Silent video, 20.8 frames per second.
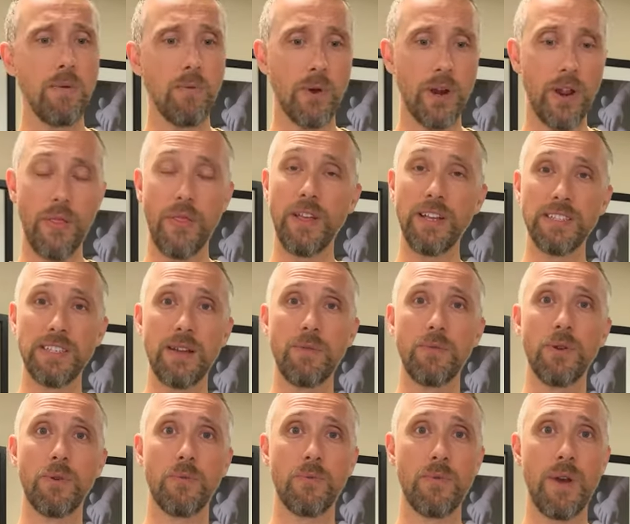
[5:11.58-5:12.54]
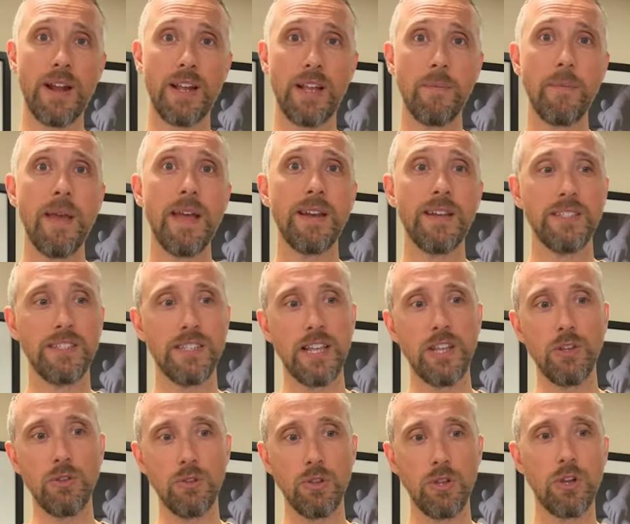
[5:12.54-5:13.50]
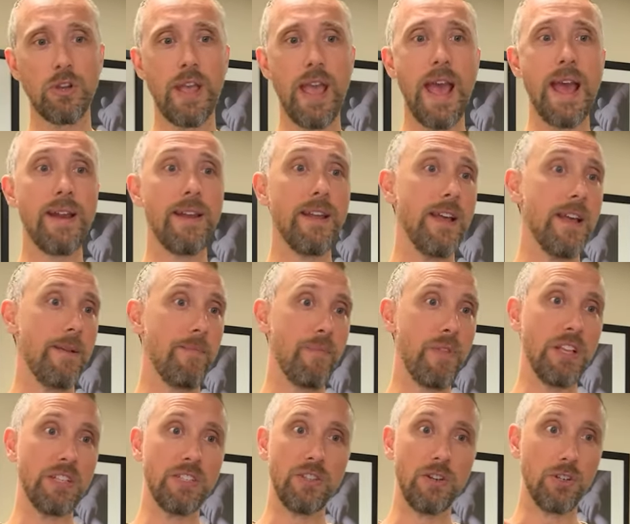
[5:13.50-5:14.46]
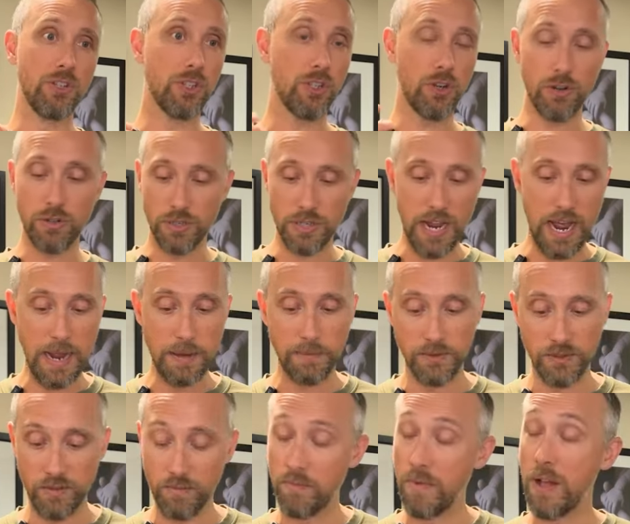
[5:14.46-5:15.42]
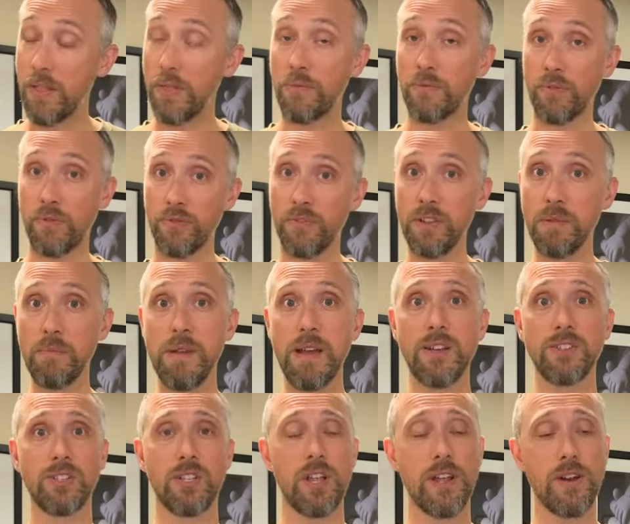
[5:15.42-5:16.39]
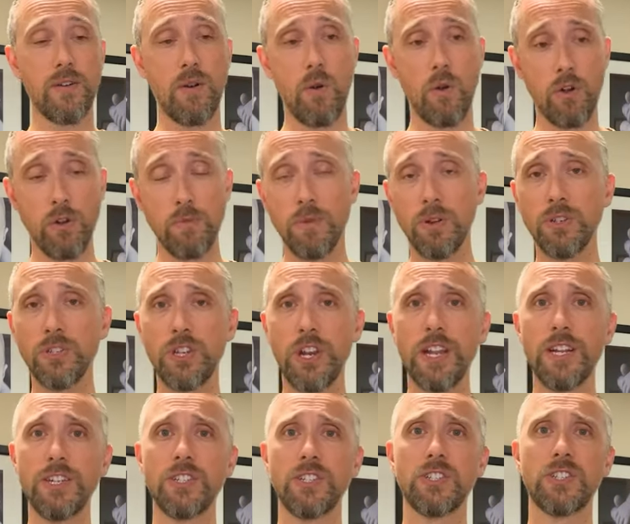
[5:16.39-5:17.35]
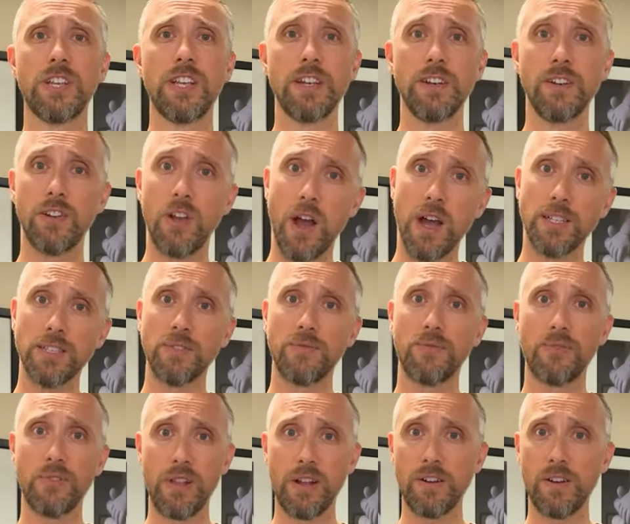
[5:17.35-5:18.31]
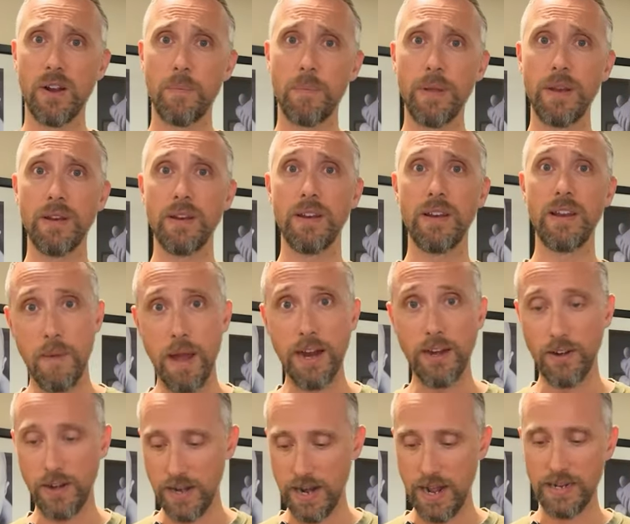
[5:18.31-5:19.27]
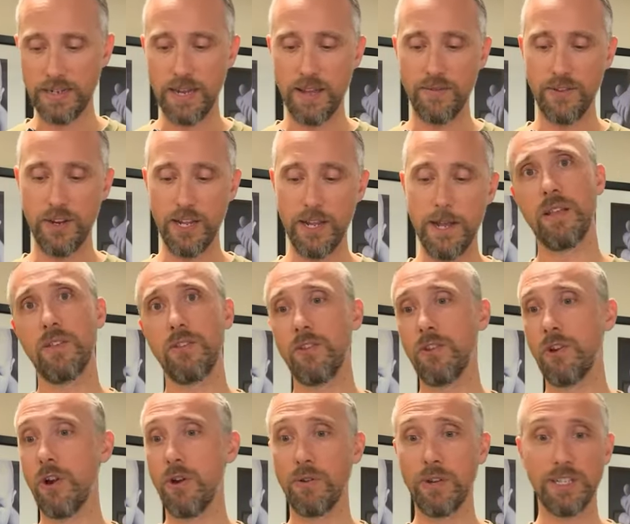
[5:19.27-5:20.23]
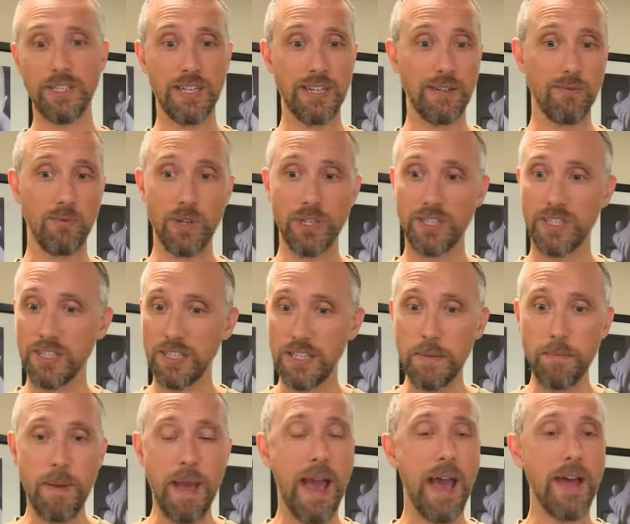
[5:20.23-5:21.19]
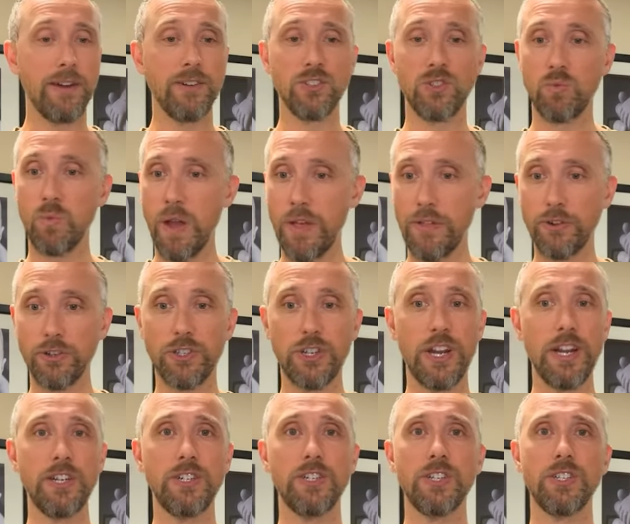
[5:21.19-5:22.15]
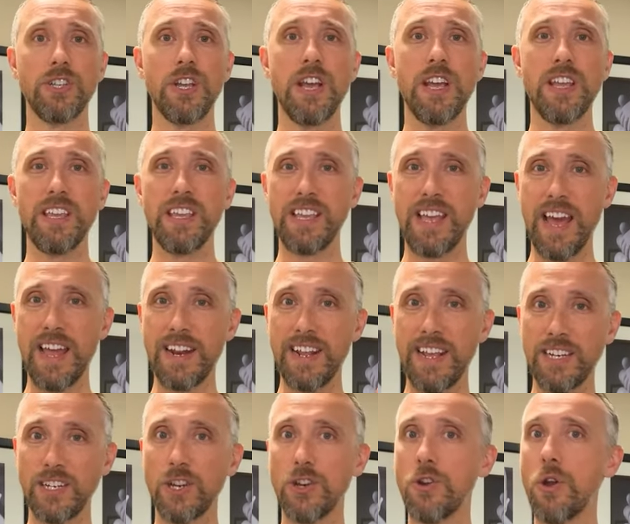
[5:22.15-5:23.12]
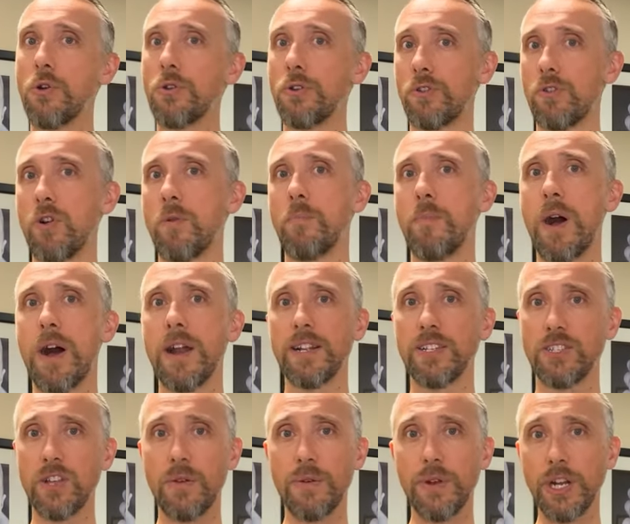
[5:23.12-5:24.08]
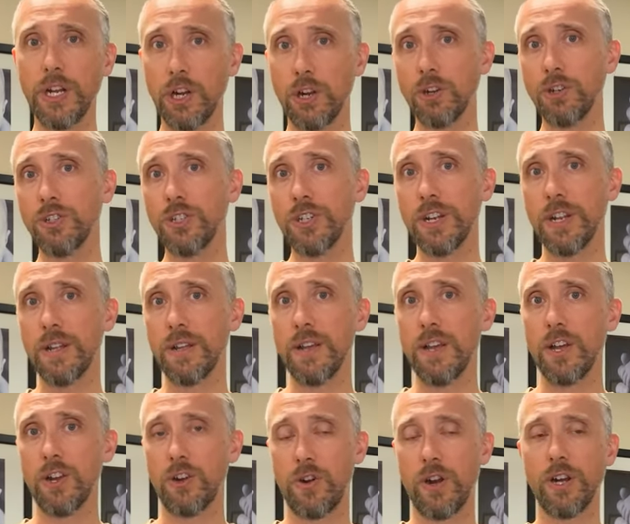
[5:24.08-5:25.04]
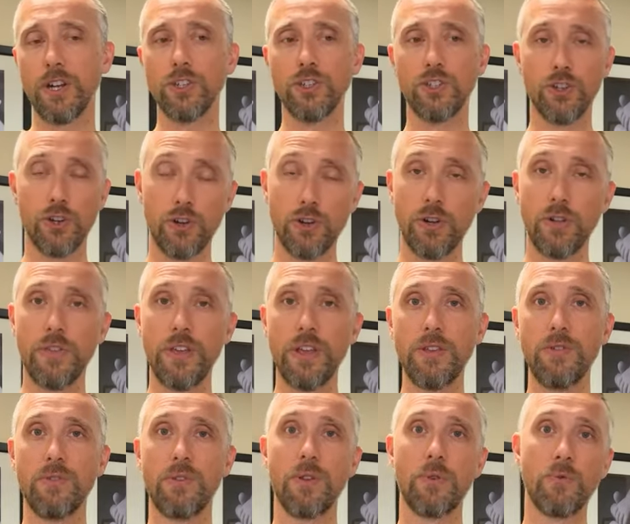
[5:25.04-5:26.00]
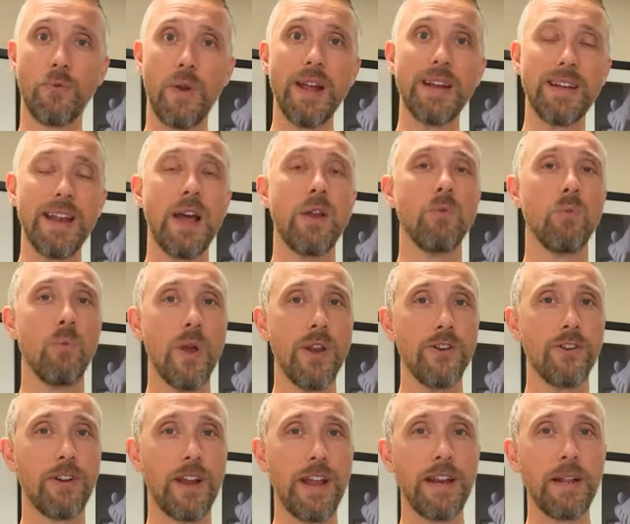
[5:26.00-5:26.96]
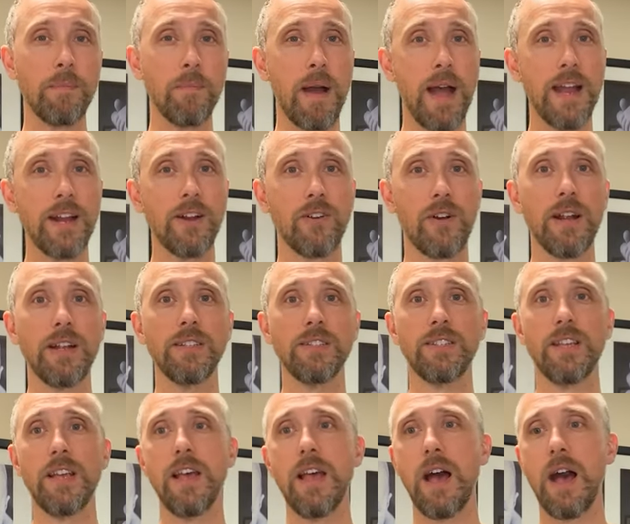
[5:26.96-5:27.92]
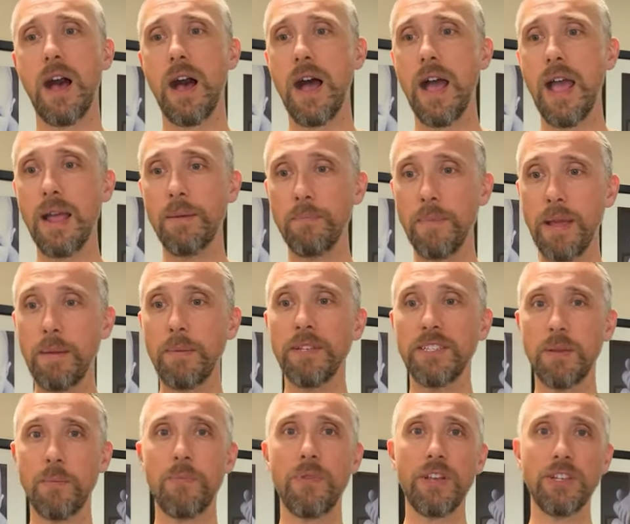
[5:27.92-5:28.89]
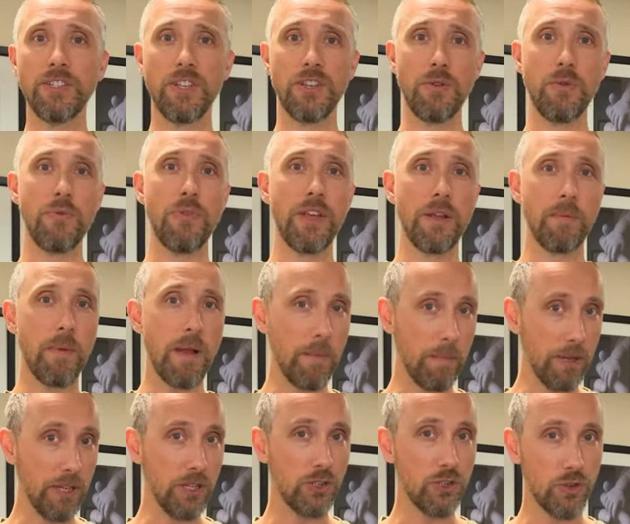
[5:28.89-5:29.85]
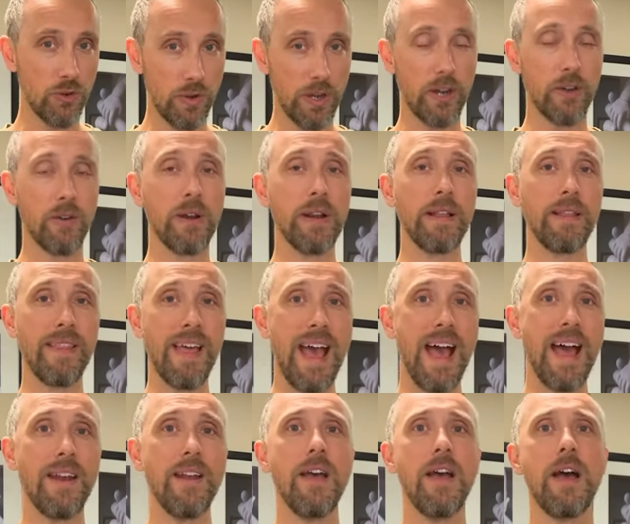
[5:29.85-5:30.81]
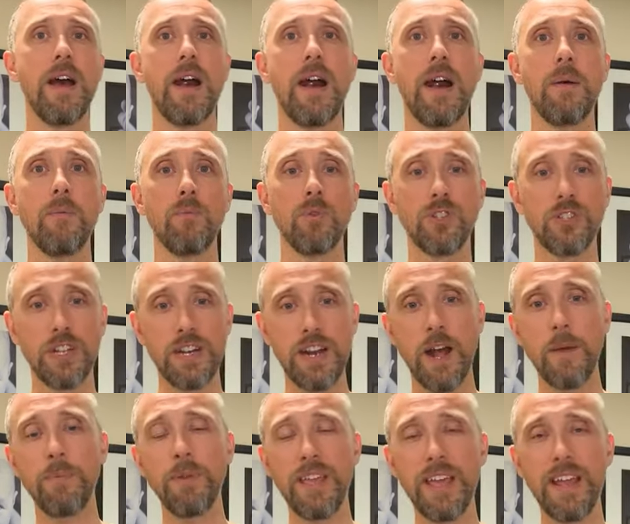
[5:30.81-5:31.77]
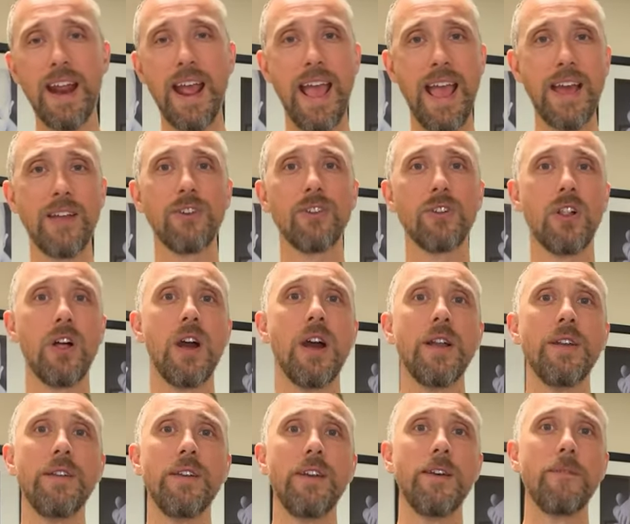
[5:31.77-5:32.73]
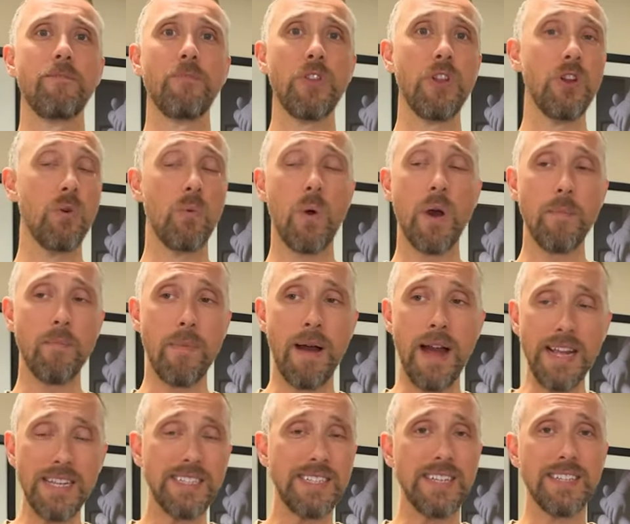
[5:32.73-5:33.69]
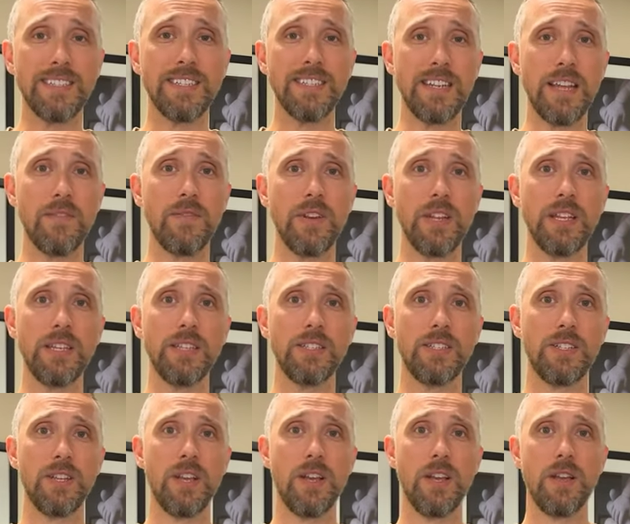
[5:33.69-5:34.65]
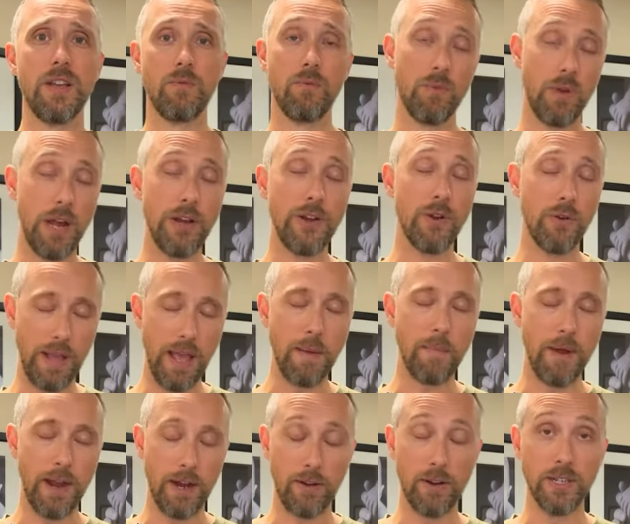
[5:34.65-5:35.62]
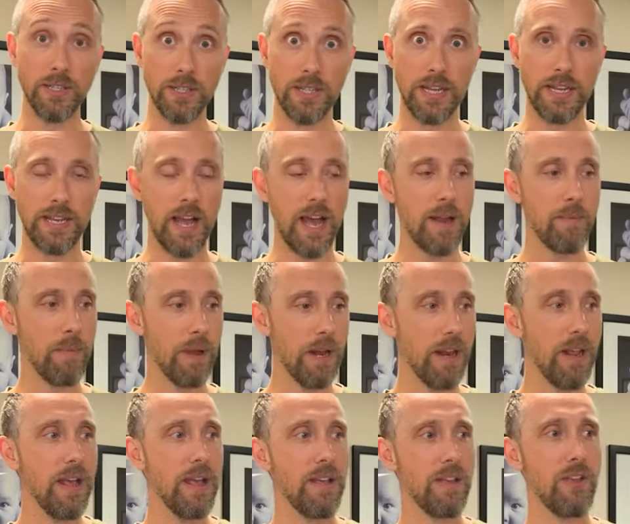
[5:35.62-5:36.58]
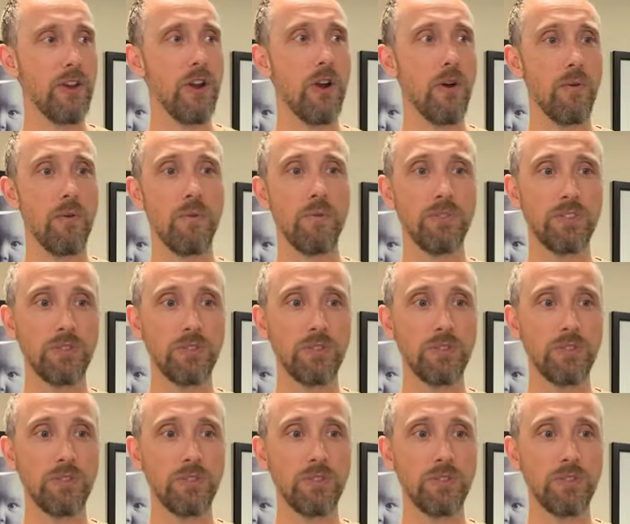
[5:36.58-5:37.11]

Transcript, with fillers: One of the things I would recommend is that you look at is there certain times of month for females a lot of hormone changes can cause a flare up in migraine activity you know is it with sleep patterns weather changes you got to get to know your own body so i would encourage you to create a journal that you can write down when you're getting migraines uh, and maybe some things that you think might be triggering that uh, which can help you get a handle on you know what my sensitivities I don't get migraines, thank God, but you know,